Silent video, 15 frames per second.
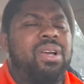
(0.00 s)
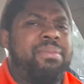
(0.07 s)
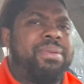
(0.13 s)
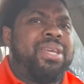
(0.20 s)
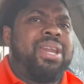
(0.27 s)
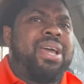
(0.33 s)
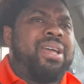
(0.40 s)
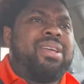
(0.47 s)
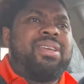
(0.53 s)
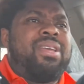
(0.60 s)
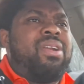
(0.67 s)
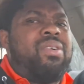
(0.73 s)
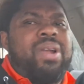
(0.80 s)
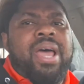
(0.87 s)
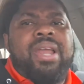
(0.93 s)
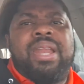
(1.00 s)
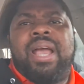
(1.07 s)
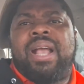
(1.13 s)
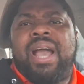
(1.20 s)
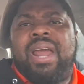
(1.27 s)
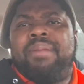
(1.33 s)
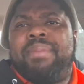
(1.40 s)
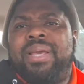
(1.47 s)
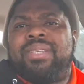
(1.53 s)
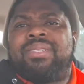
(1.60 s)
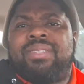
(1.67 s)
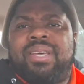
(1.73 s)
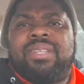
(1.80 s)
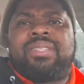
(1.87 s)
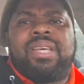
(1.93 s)
I mean, that kind of makes
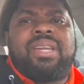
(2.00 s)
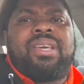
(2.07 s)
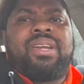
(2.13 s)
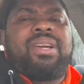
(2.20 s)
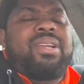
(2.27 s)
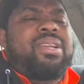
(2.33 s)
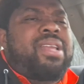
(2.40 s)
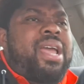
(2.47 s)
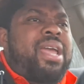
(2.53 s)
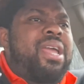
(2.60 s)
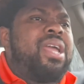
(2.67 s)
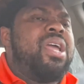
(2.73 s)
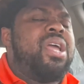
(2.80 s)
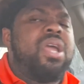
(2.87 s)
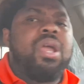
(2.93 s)
sense at the end of the day.